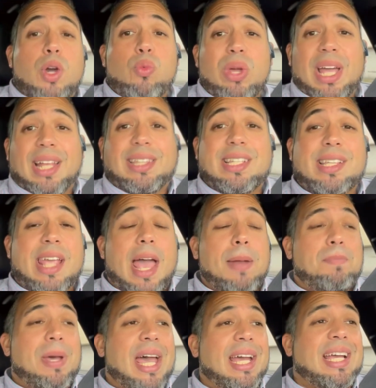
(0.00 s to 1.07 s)
We got the
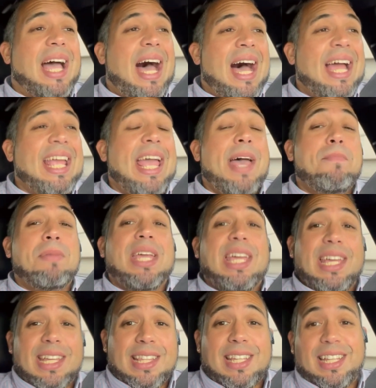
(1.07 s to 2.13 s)
Scatpack. I am
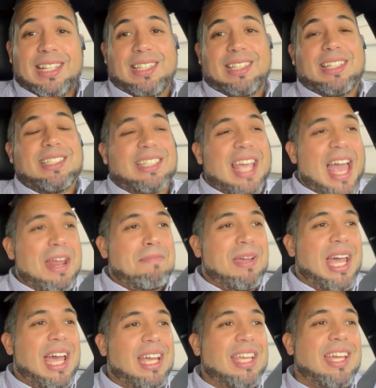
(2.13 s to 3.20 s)
in the
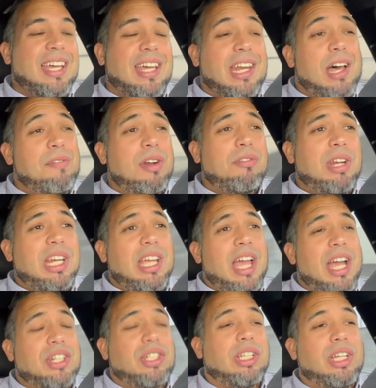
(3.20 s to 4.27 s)
Scatpack, and I've already
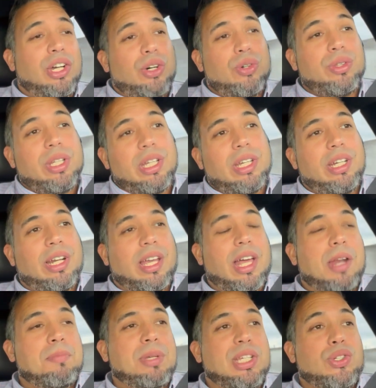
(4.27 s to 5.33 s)
actually owned it. I
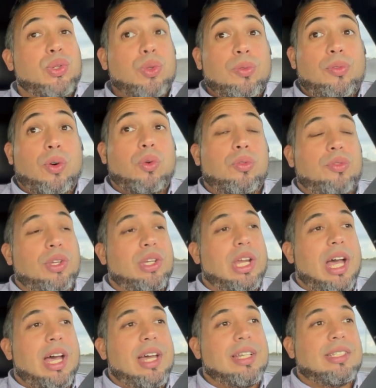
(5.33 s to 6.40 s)
gotta be truthful with you
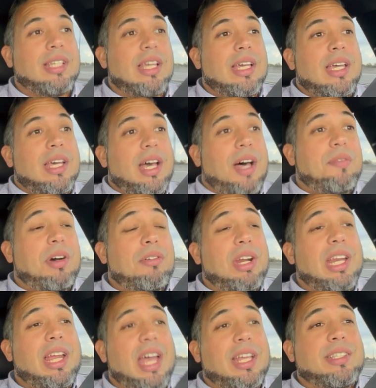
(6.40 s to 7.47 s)
guys. I've
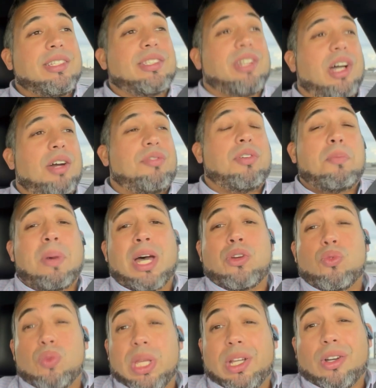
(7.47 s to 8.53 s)
already had this car for about a
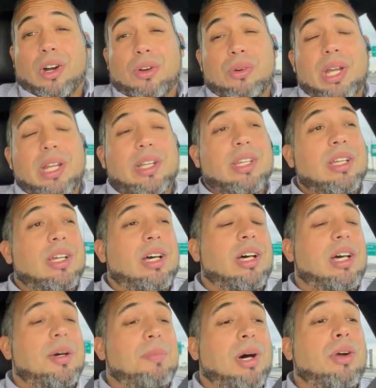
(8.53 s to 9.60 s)
week already.
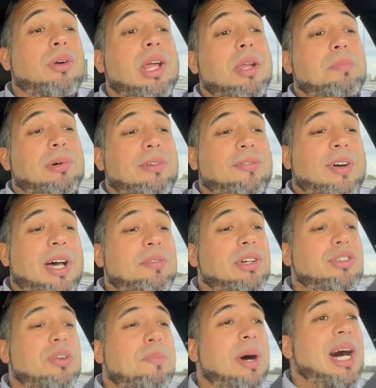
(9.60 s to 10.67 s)
Already put
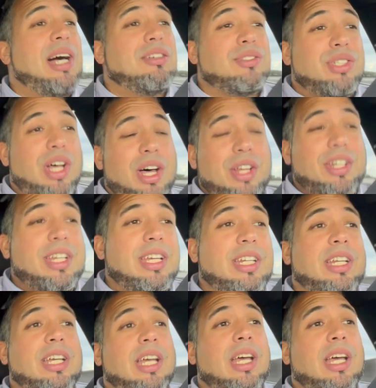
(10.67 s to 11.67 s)
500 miles on it.